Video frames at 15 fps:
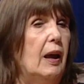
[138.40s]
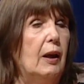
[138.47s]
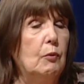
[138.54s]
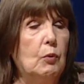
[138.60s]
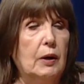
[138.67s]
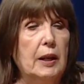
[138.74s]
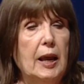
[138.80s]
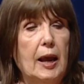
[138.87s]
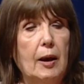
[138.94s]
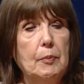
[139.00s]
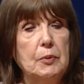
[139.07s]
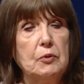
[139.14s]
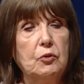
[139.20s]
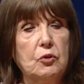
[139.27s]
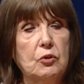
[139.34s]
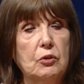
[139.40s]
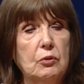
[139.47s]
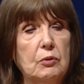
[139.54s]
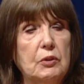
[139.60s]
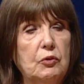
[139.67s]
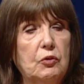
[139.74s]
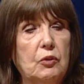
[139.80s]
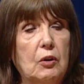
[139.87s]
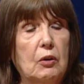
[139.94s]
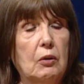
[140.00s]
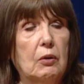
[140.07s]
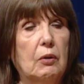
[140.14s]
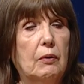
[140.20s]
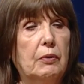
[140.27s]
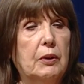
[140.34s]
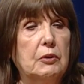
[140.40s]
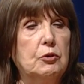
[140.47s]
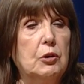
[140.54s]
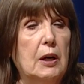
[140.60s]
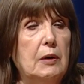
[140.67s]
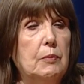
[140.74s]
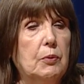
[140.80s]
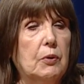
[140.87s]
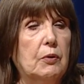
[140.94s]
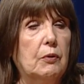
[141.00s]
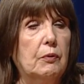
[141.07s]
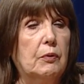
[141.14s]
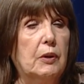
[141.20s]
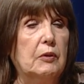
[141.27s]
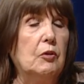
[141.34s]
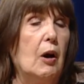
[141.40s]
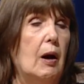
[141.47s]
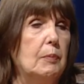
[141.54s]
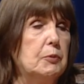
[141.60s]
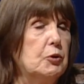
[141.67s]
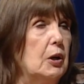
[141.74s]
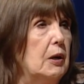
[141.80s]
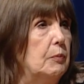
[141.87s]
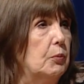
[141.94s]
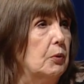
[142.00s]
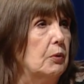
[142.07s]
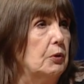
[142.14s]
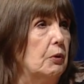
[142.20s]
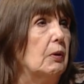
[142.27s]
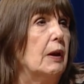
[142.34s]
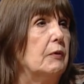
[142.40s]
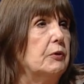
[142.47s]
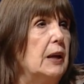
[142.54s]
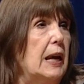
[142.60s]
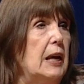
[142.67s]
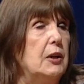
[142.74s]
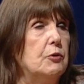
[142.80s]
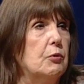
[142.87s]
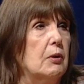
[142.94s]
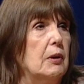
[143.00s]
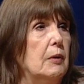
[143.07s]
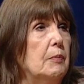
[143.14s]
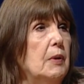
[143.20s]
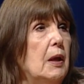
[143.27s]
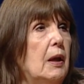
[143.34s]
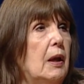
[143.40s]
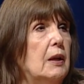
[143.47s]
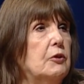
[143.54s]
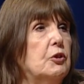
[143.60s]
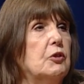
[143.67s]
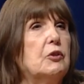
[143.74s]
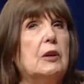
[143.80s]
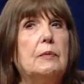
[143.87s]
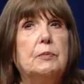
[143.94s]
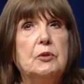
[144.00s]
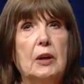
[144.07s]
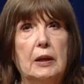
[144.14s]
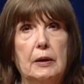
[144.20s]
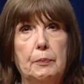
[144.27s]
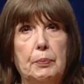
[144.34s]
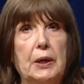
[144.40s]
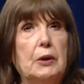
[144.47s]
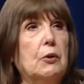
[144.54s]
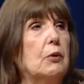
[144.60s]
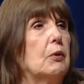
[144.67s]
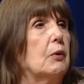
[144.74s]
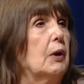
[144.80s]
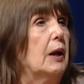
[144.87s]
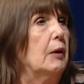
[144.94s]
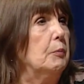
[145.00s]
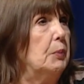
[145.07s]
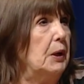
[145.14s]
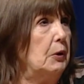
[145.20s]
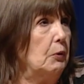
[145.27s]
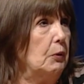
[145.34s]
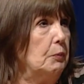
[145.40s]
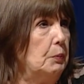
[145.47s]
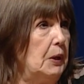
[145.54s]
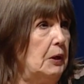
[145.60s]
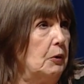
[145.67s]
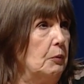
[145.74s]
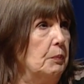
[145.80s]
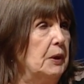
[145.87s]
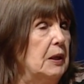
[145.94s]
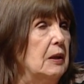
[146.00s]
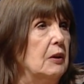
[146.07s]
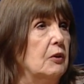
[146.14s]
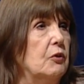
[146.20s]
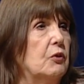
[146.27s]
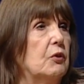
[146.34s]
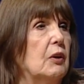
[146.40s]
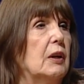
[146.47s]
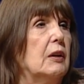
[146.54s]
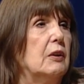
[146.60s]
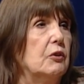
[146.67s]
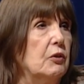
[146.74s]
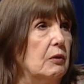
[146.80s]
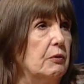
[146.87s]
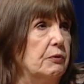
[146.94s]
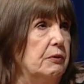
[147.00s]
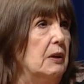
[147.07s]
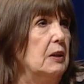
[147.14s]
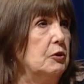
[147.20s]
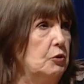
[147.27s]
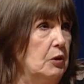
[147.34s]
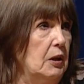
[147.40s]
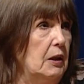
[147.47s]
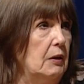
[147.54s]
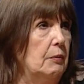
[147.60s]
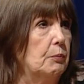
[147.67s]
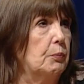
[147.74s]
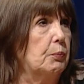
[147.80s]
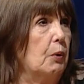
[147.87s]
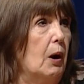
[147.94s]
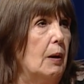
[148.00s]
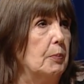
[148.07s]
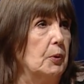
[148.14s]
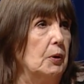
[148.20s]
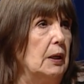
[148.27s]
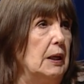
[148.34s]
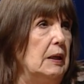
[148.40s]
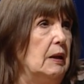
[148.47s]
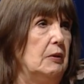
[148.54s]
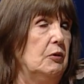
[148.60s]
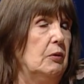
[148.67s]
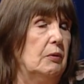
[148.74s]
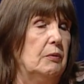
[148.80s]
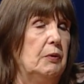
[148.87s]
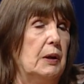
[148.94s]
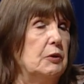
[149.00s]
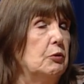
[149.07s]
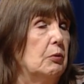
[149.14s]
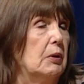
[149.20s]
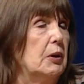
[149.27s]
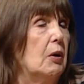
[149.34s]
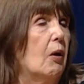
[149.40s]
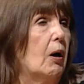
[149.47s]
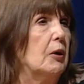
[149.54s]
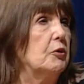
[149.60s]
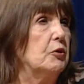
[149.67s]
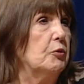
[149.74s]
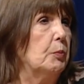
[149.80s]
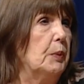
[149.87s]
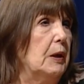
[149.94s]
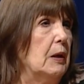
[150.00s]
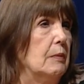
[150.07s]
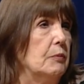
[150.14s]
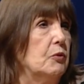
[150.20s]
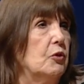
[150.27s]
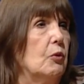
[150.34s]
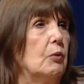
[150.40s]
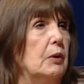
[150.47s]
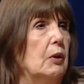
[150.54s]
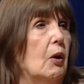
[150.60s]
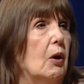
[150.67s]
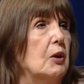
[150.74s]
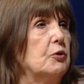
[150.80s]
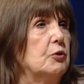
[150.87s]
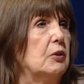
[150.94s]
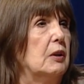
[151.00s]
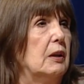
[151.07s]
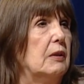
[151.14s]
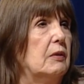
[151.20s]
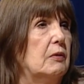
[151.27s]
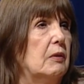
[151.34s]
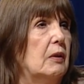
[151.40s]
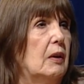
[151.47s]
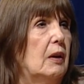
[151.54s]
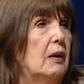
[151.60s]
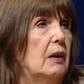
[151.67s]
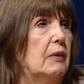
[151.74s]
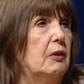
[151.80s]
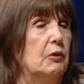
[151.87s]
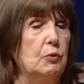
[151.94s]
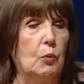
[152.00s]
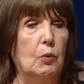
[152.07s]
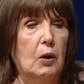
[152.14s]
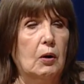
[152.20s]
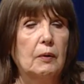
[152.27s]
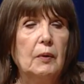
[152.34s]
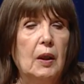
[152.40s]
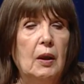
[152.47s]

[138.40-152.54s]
and what happens too is the top chamber, your left atrium, just keeps getting bigger and bigger and bigger because it isn't functioning properly, and your heart just becomes so enlarged that it doesn't work.